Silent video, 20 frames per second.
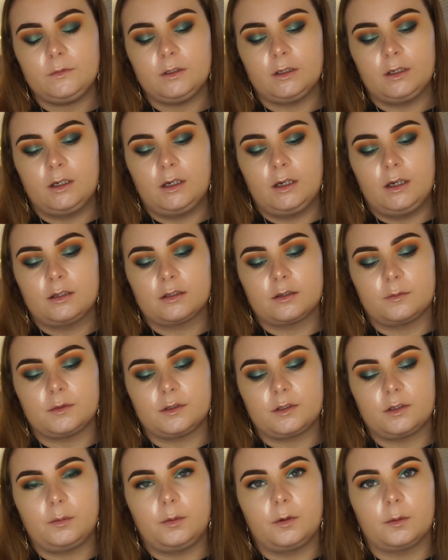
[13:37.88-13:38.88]
So I'm
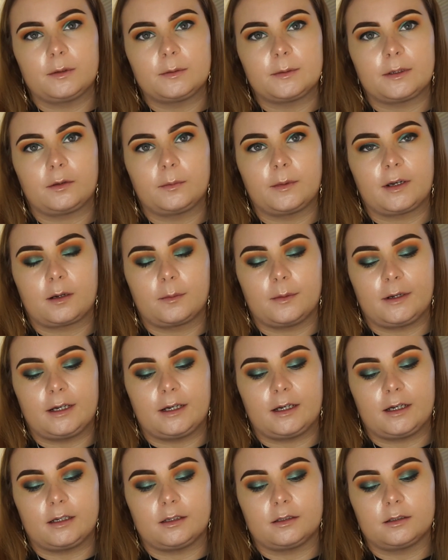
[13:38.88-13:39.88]
just going to pop this on the back of my
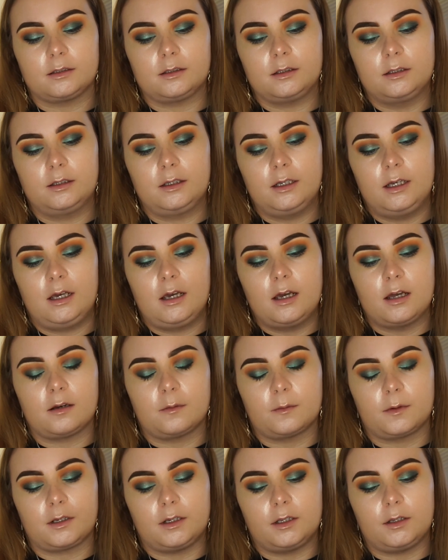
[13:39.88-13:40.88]
hand, and
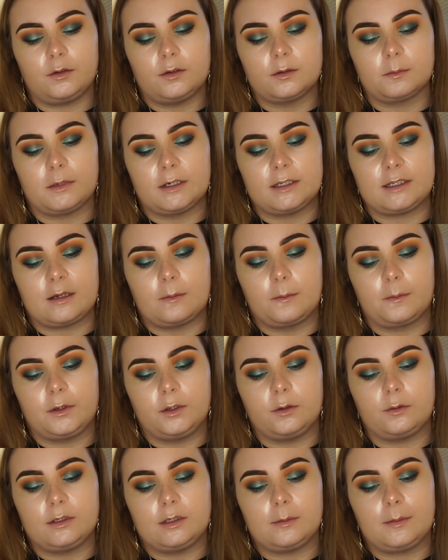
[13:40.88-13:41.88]
I'm going to use my damp
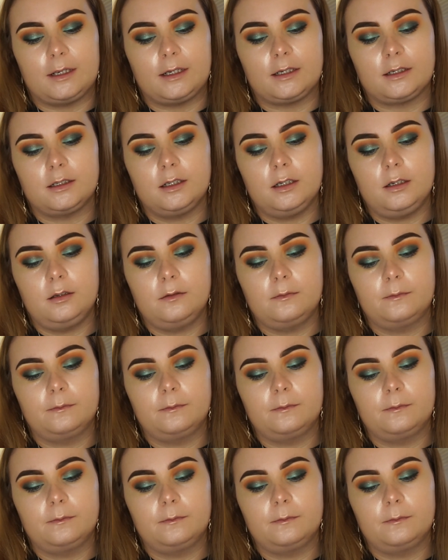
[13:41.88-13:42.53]
beauty blender.